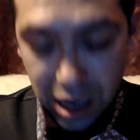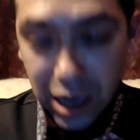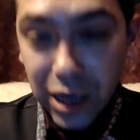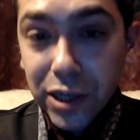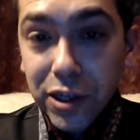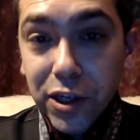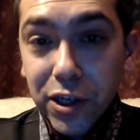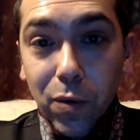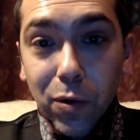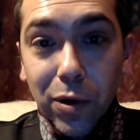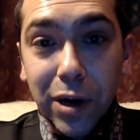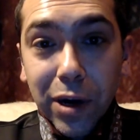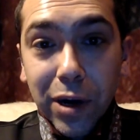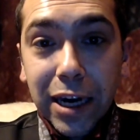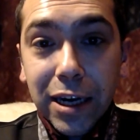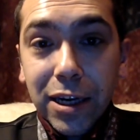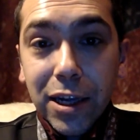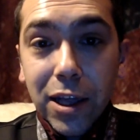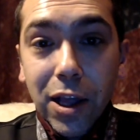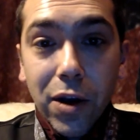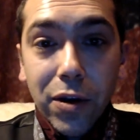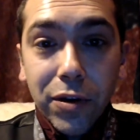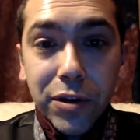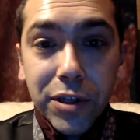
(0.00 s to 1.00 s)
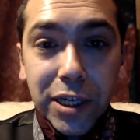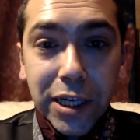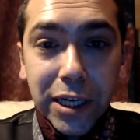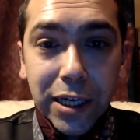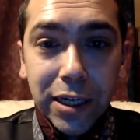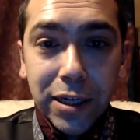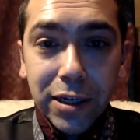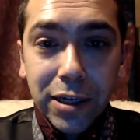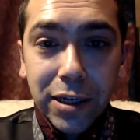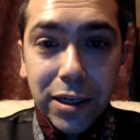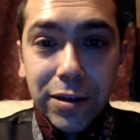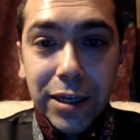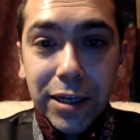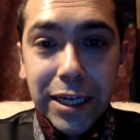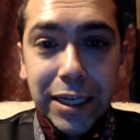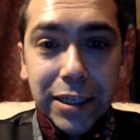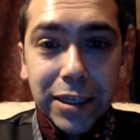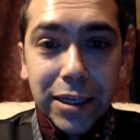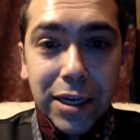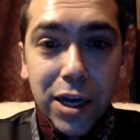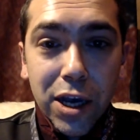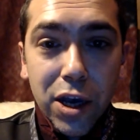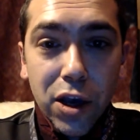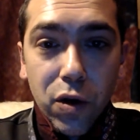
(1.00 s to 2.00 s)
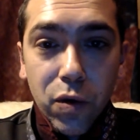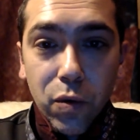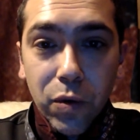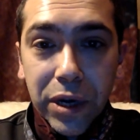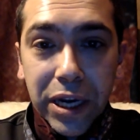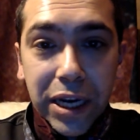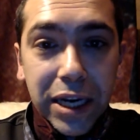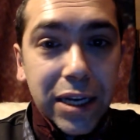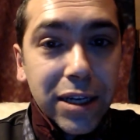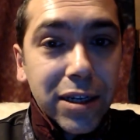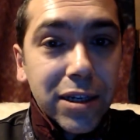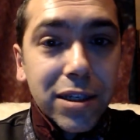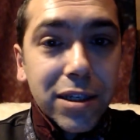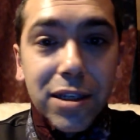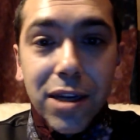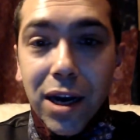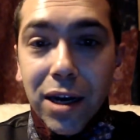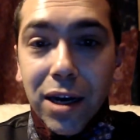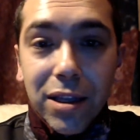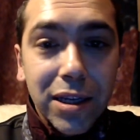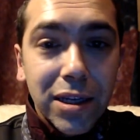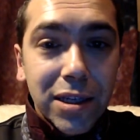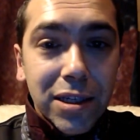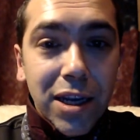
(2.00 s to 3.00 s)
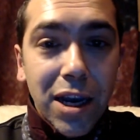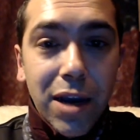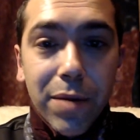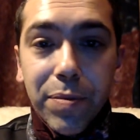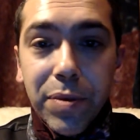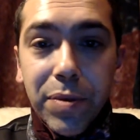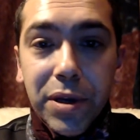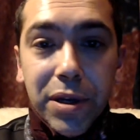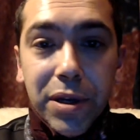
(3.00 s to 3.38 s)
So we're getting close here, all right? We tuck this up